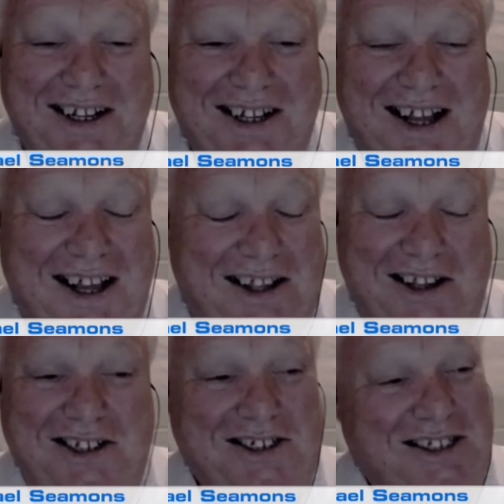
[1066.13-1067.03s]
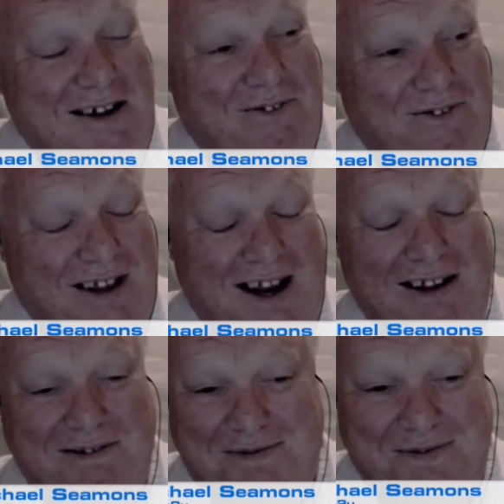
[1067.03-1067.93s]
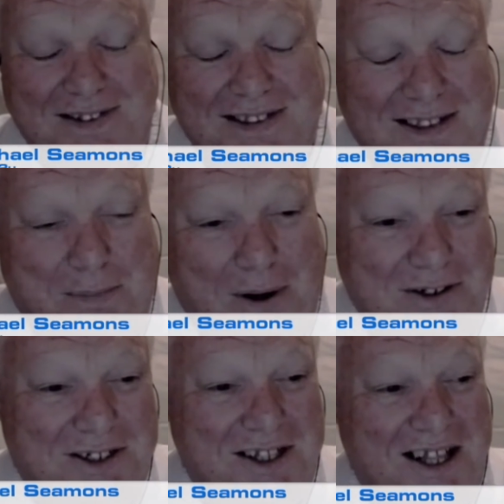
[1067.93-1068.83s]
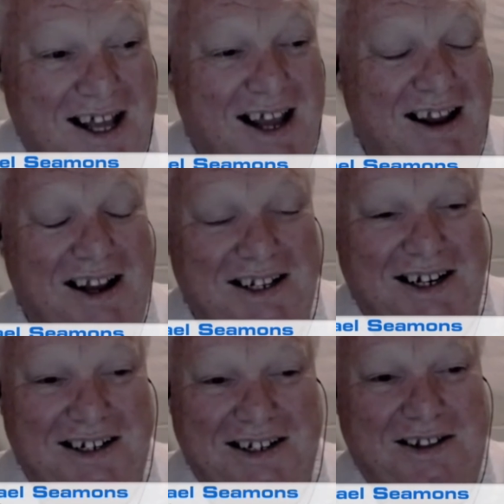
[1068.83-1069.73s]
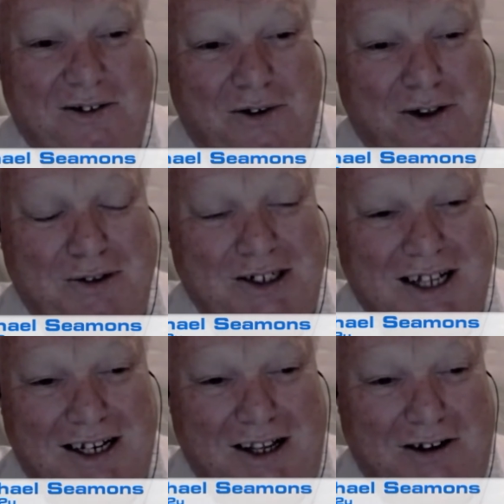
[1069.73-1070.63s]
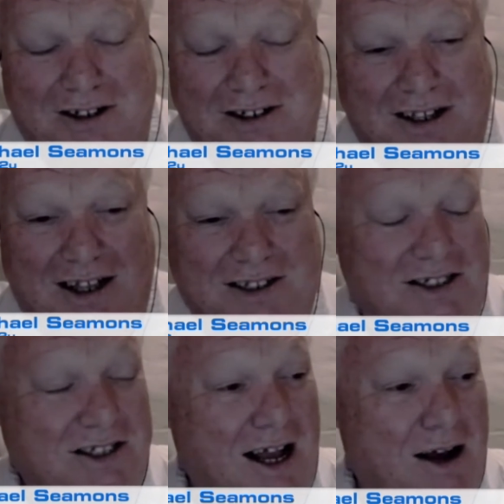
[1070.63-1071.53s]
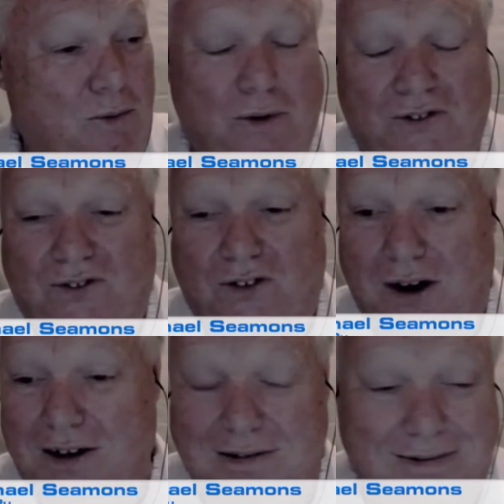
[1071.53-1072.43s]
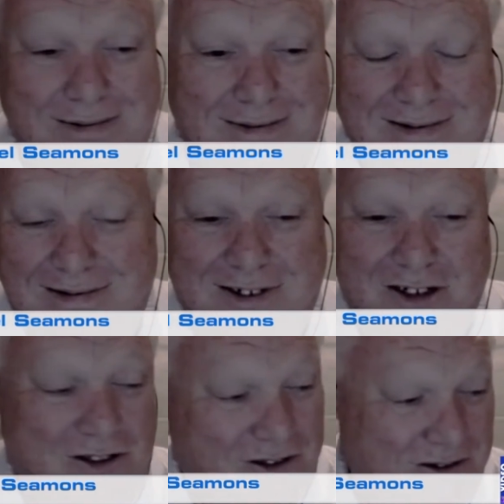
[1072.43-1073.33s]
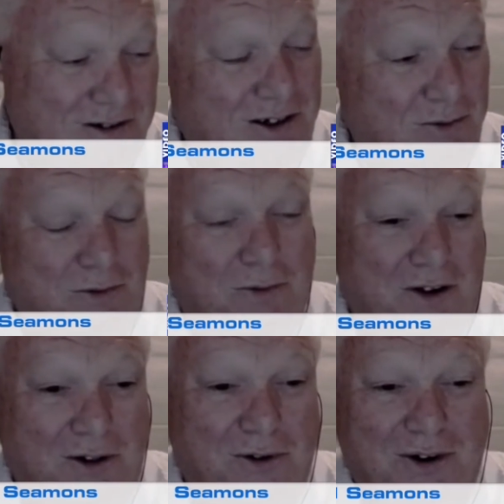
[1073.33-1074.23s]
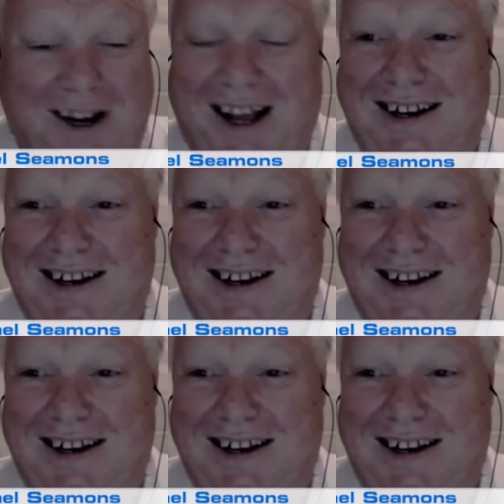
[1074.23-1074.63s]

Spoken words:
Yeah, you can just have the poster there, and all of a sudden you've got a Star Wars fight. You're looking at.